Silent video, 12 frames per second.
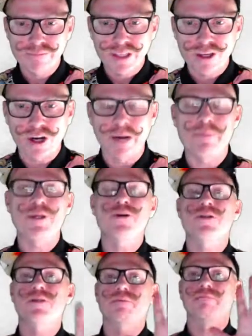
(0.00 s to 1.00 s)
All right,
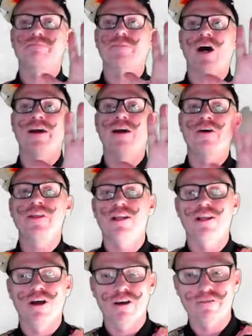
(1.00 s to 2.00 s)
because I know that a
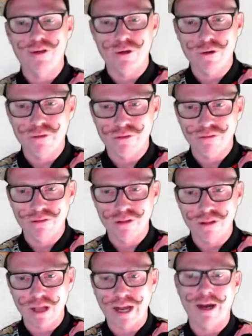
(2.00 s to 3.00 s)
lot of you
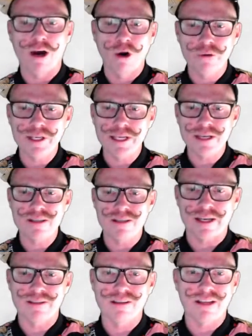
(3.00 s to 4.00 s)
are older kids
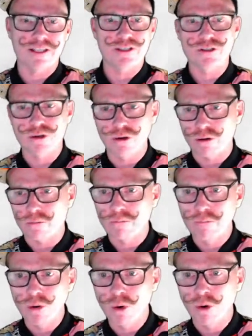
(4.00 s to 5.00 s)
you like to draw
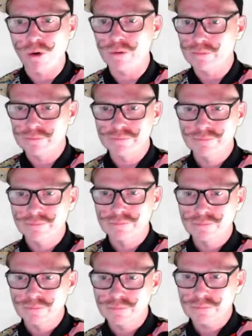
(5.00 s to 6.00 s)
more
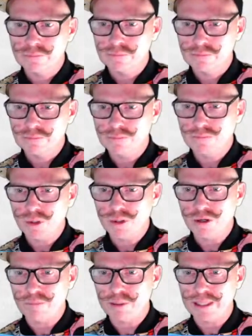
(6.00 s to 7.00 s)

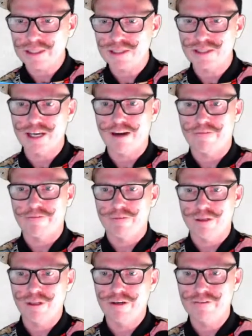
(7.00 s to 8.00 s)
complex stuff. A
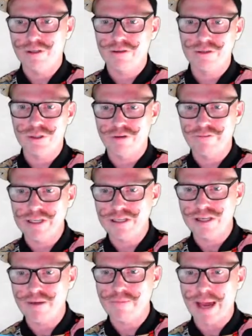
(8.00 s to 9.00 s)
lot of you are sort of into
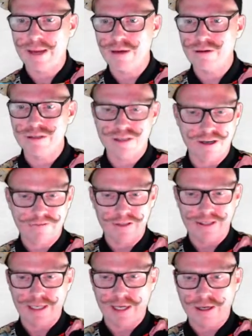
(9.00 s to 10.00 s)
your manga and stuff like
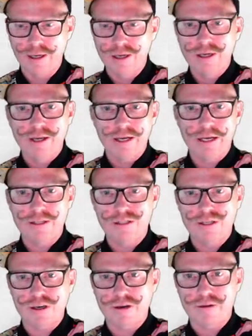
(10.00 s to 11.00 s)
that. And
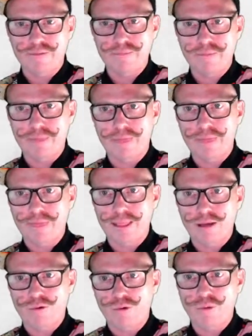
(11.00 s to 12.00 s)
so
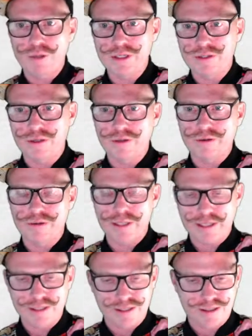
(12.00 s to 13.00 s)
what we do
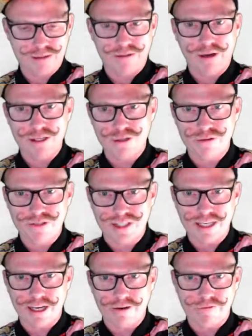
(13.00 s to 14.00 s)
is I sort of
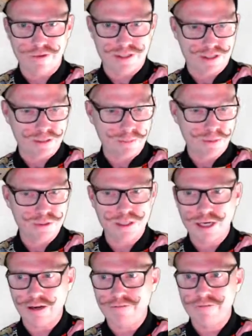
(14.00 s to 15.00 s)
start off with simple
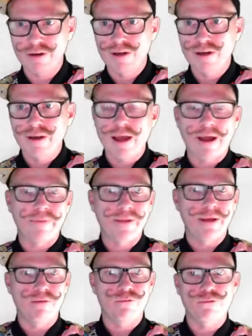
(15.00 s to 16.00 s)
stuff and
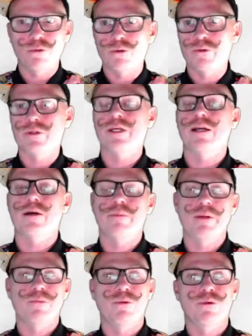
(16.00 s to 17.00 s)
then we'll get a
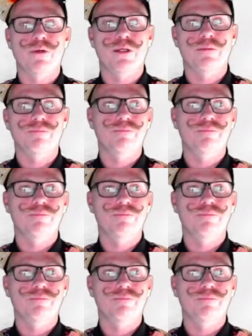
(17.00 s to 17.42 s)
bit more